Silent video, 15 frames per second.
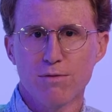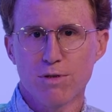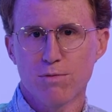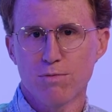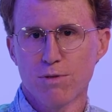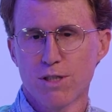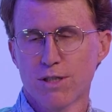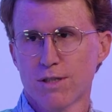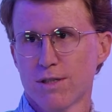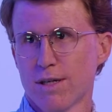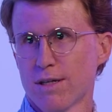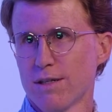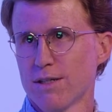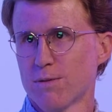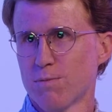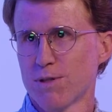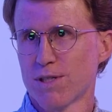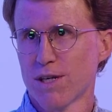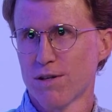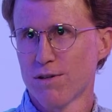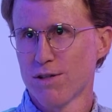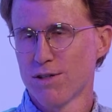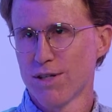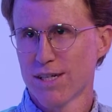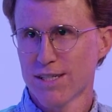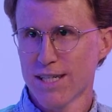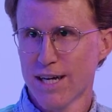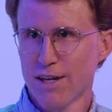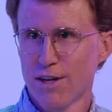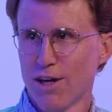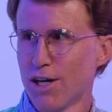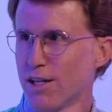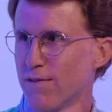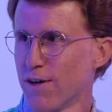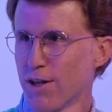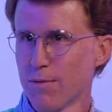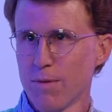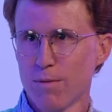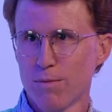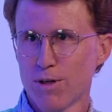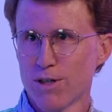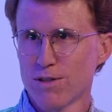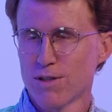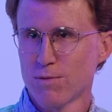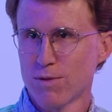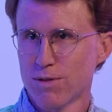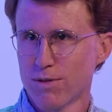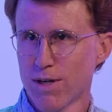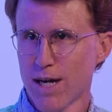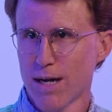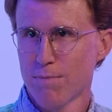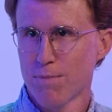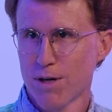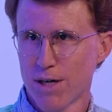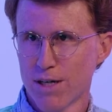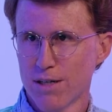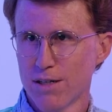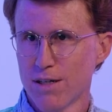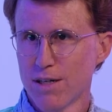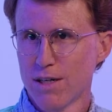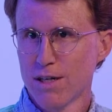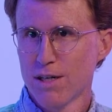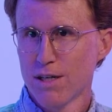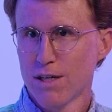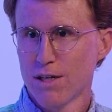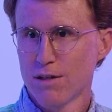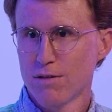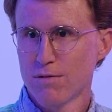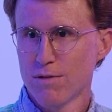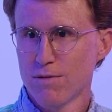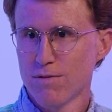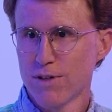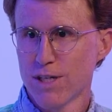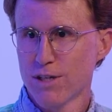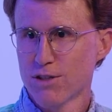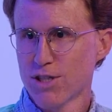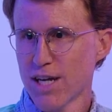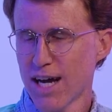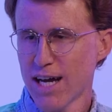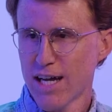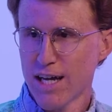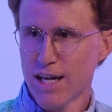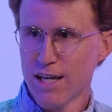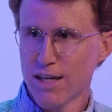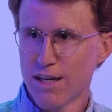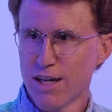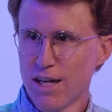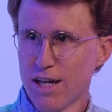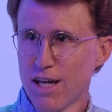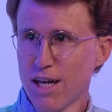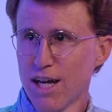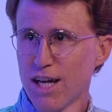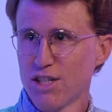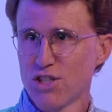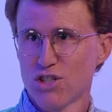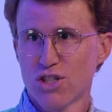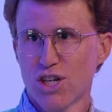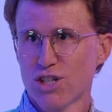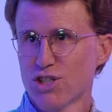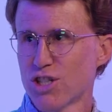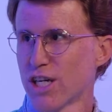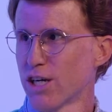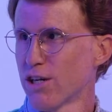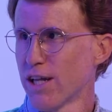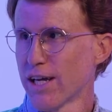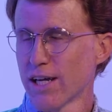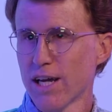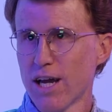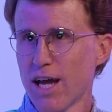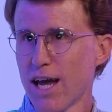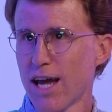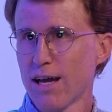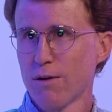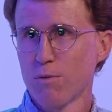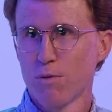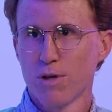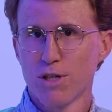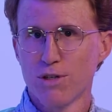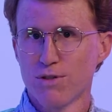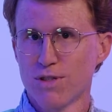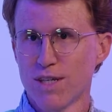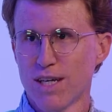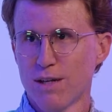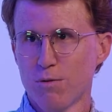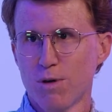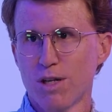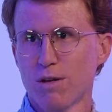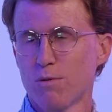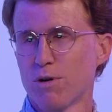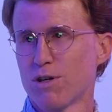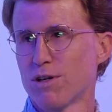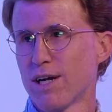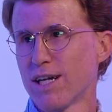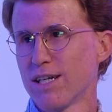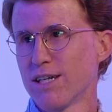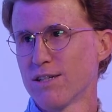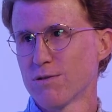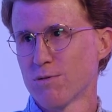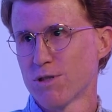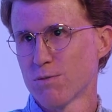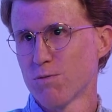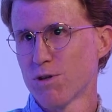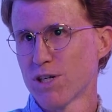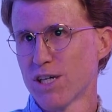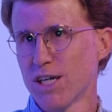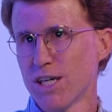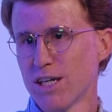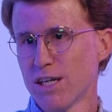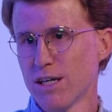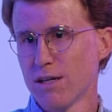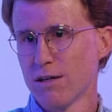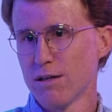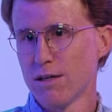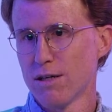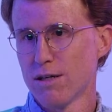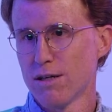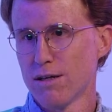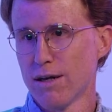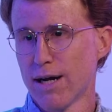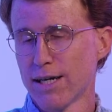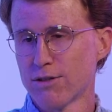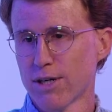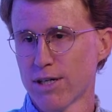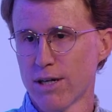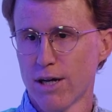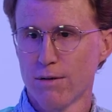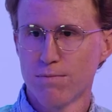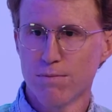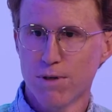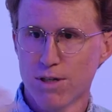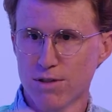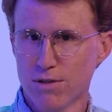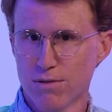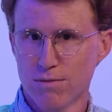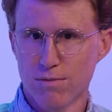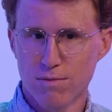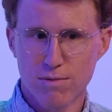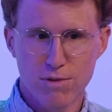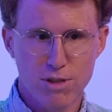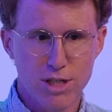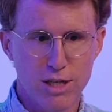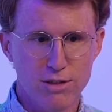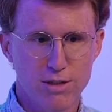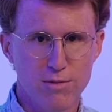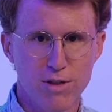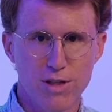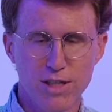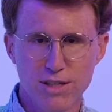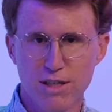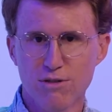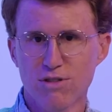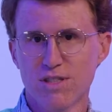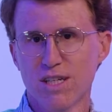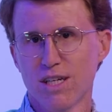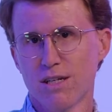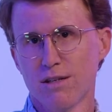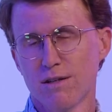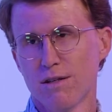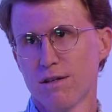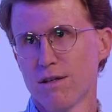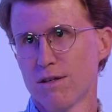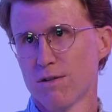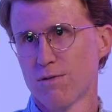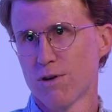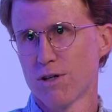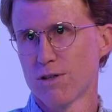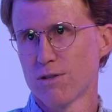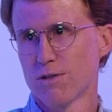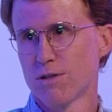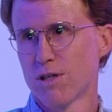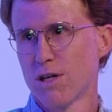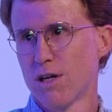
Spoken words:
was we just said, let's put together a little like town hall of all the members, and we would hop on, you know, a video chat and just all share like, hey, what are you seeing? What are ideas? What's working? And I tried to help also share some of the things I was seeing as far as